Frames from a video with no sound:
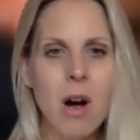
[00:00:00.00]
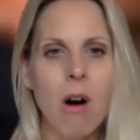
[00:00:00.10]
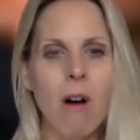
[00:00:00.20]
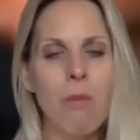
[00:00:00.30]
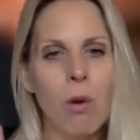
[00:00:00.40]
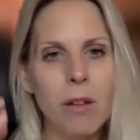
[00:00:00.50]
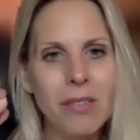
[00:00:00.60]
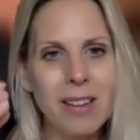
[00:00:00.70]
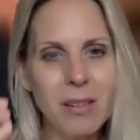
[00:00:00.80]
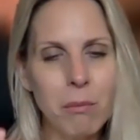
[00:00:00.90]
of what
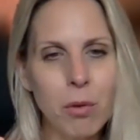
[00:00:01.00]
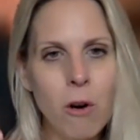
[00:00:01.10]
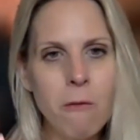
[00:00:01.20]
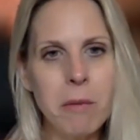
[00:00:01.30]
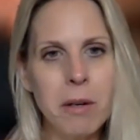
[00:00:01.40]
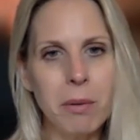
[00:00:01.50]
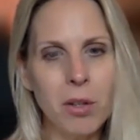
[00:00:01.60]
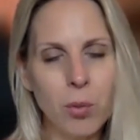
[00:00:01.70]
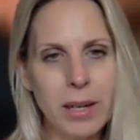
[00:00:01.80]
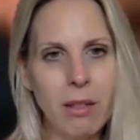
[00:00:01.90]
this movement
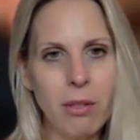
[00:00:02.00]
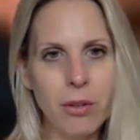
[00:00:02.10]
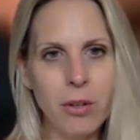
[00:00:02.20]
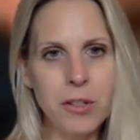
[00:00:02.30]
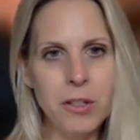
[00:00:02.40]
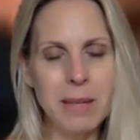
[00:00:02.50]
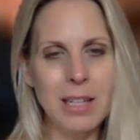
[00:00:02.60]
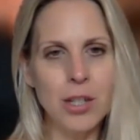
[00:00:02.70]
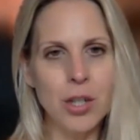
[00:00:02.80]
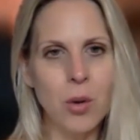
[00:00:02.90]
between third
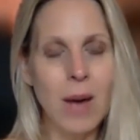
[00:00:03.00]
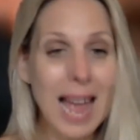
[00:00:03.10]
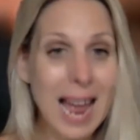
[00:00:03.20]
dimensional